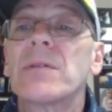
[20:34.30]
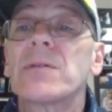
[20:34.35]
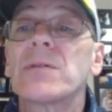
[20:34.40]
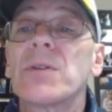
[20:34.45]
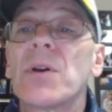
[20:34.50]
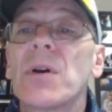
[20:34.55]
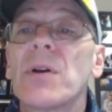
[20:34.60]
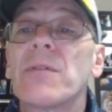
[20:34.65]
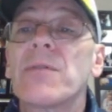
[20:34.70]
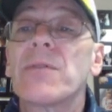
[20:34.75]

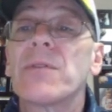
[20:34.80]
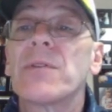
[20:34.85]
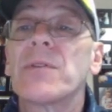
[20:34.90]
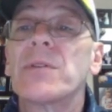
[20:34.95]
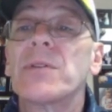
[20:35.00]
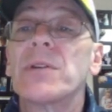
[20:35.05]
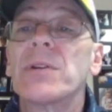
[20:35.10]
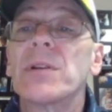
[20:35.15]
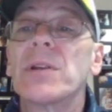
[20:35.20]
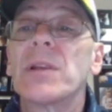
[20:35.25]
Sorry for
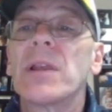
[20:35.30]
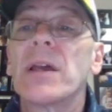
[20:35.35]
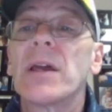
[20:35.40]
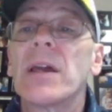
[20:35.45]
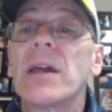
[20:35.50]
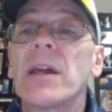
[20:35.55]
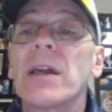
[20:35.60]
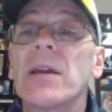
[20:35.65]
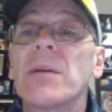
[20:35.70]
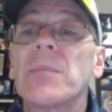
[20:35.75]
the
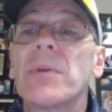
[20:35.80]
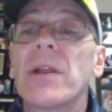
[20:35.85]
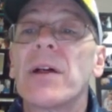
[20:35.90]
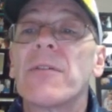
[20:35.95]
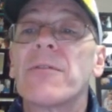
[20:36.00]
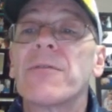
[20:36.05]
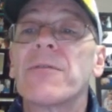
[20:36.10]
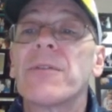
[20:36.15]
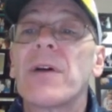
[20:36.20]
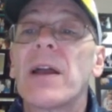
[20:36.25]
delay, but
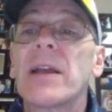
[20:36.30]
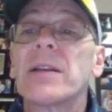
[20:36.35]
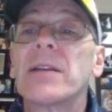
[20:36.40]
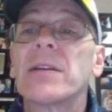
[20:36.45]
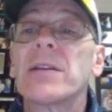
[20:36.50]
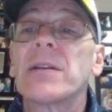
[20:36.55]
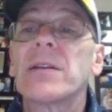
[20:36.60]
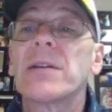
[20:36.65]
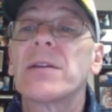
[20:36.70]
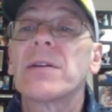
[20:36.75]
I'll find
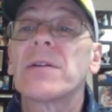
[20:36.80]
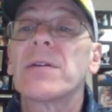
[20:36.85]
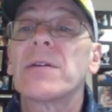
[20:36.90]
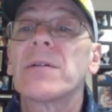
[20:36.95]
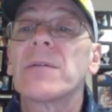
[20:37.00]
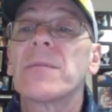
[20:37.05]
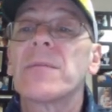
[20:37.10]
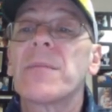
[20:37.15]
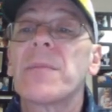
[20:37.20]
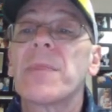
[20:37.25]
it
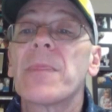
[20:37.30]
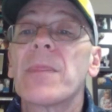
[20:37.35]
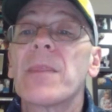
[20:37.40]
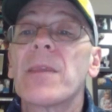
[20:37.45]
here.